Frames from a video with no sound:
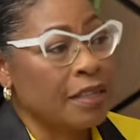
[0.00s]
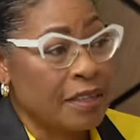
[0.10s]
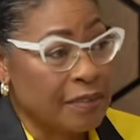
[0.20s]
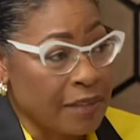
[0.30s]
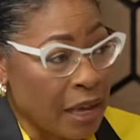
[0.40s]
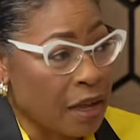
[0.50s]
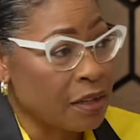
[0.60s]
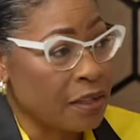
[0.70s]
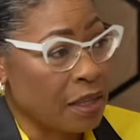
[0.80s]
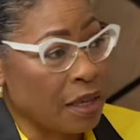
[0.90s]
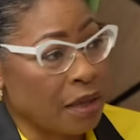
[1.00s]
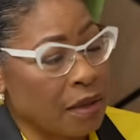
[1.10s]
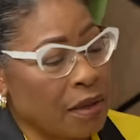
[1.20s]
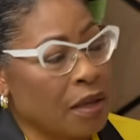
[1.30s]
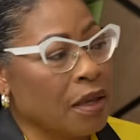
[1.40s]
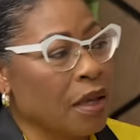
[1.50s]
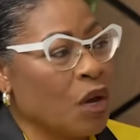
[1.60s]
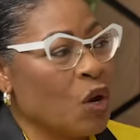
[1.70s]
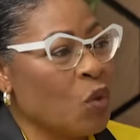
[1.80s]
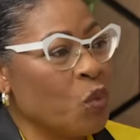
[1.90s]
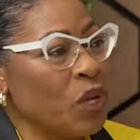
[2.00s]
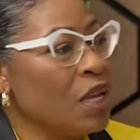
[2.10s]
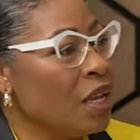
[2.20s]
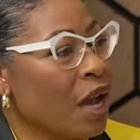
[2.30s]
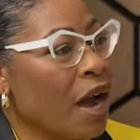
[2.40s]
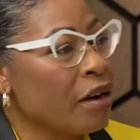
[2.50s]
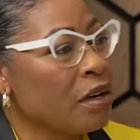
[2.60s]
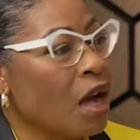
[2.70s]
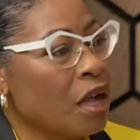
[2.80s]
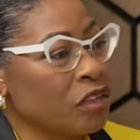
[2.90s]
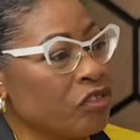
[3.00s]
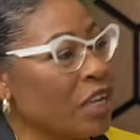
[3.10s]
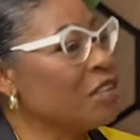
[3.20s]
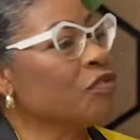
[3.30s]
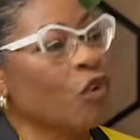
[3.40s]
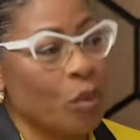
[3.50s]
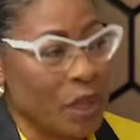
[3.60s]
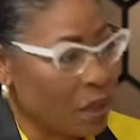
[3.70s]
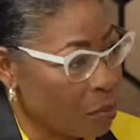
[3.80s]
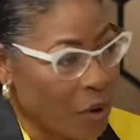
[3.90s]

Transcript: The second thing, we are not transforming the